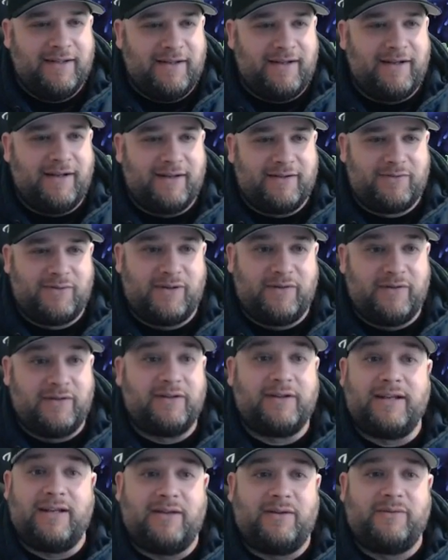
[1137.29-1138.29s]

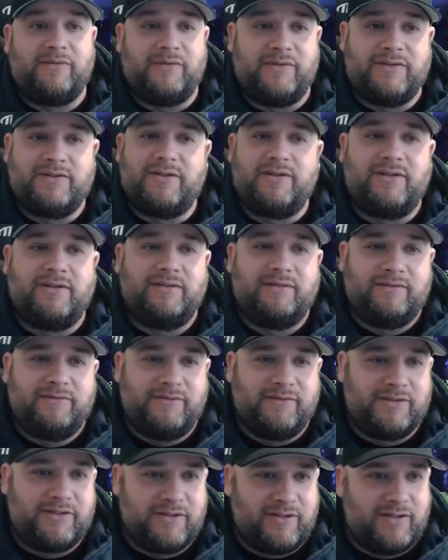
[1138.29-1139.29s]
1,200 gallon for sure.
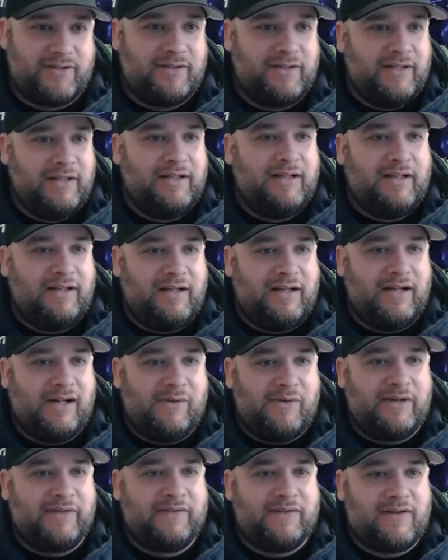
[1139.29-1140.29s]

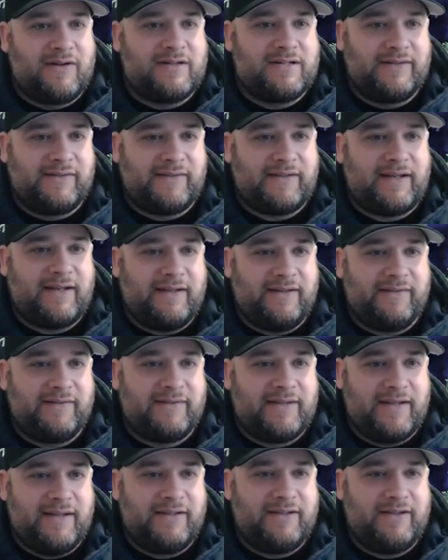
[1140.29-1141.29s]
What is the largest
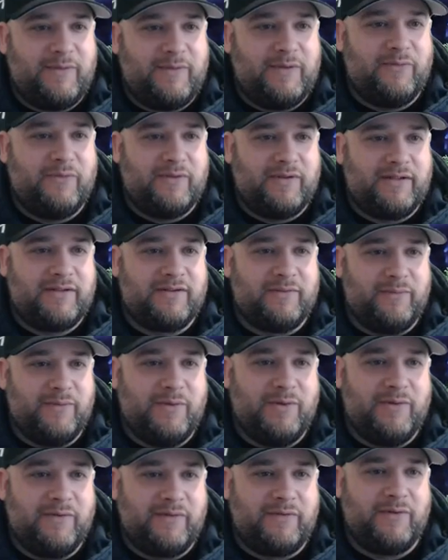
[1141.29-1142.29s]
size tank willing to
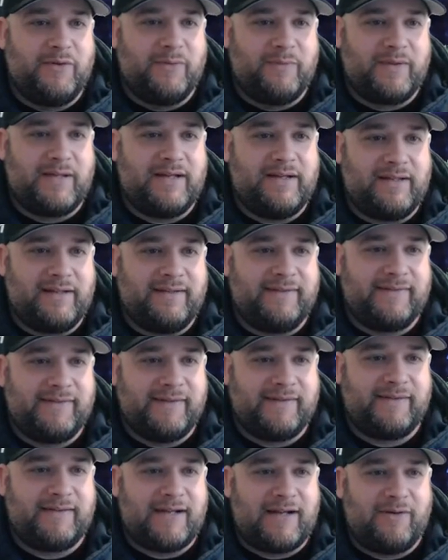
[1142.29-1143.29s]
move if you were planning a
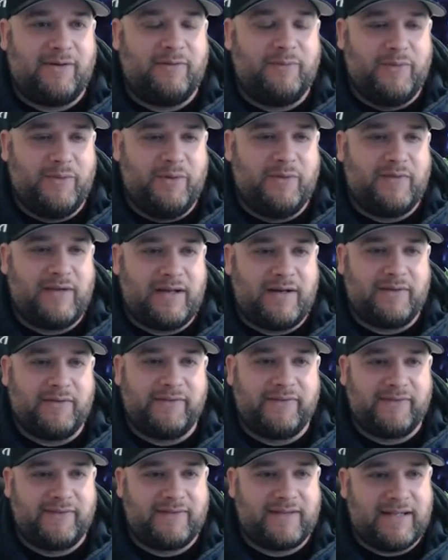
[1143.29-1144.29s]
6-hour move out
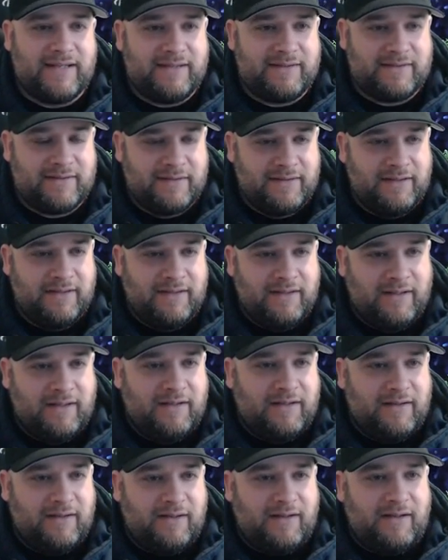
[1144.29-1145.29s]
of state?
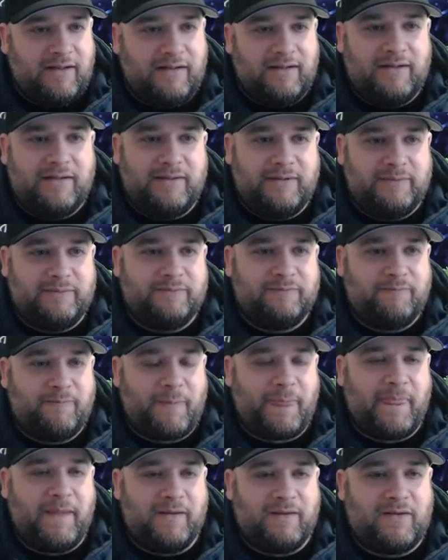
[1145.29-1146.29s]
The
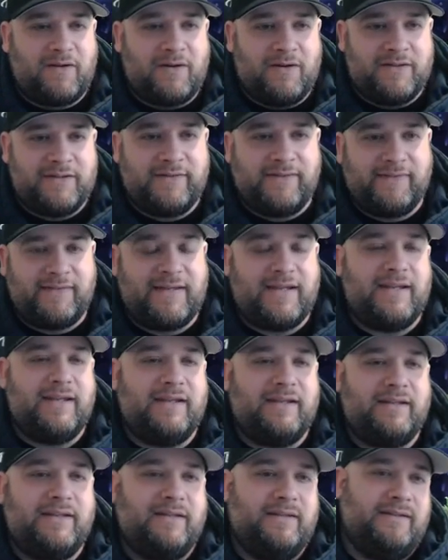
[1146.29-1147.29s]
largest
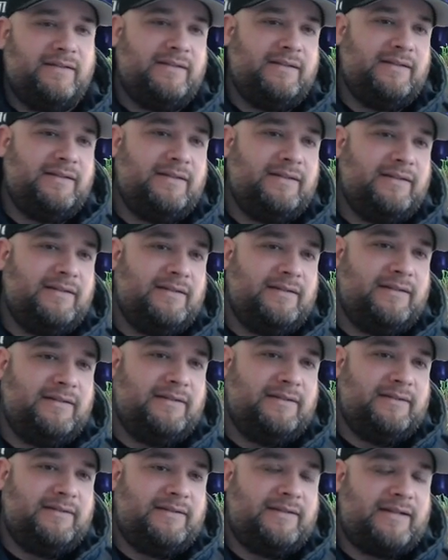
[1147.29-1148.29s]
tank
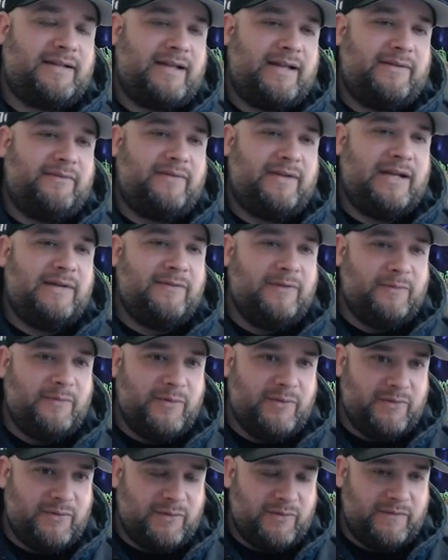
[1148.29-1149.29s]
that I have ever
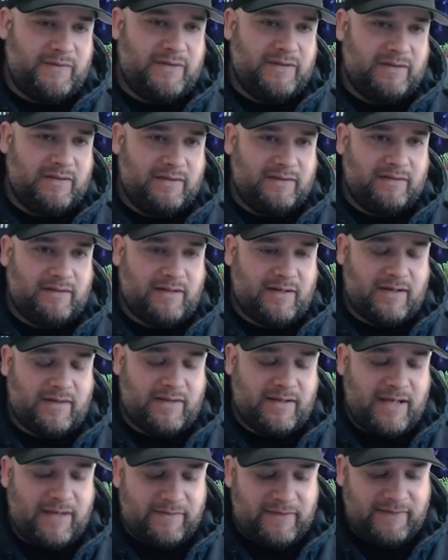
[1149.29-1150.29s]
moved,
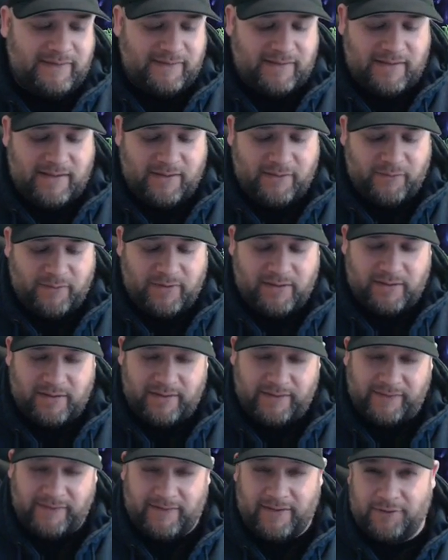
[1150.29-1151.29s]
the heaviest tank
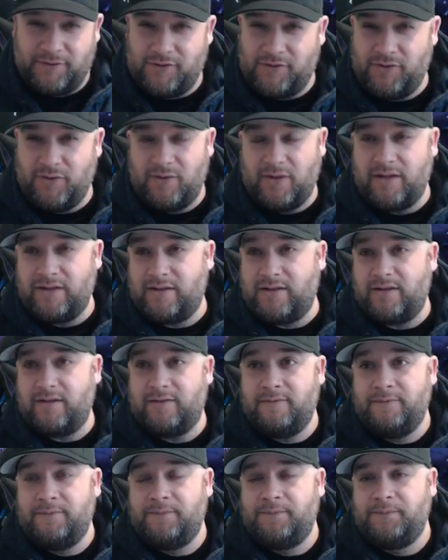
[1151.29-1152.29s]
was a
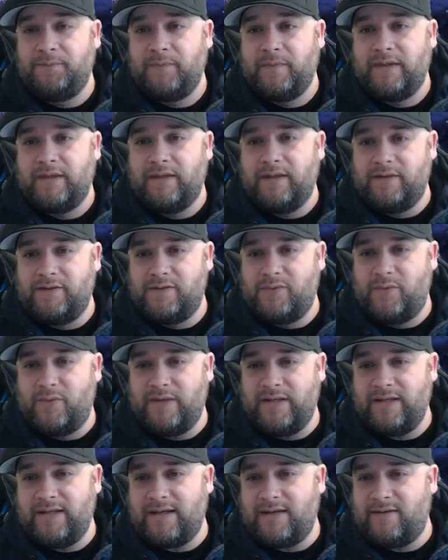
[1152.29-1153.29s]

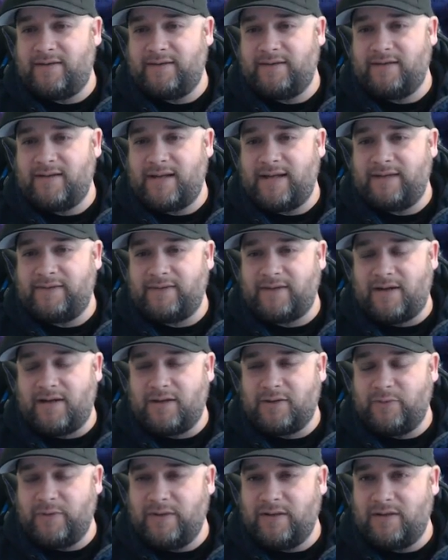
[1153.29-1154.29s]
220-gallon glass
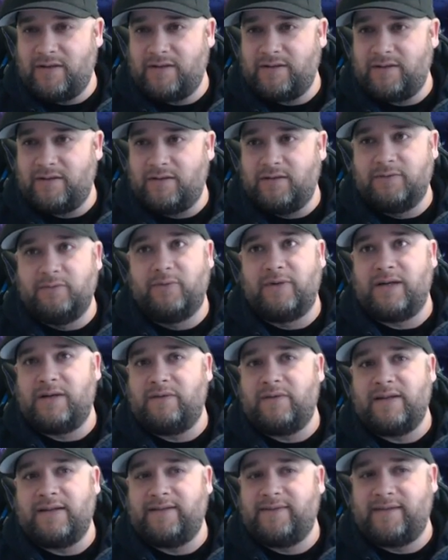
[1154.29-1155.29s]
Aqueon, or
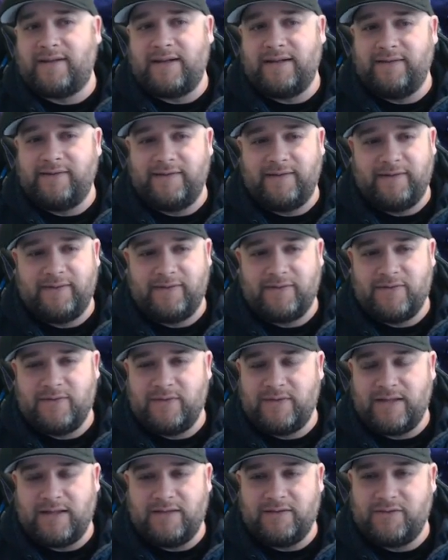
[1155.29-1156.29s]
whatever that size is,
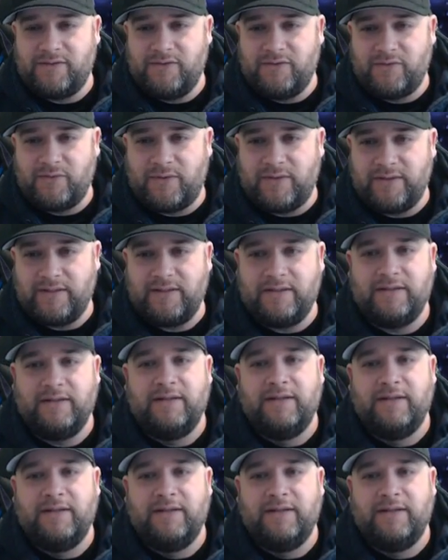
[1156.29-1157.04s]
210, 220.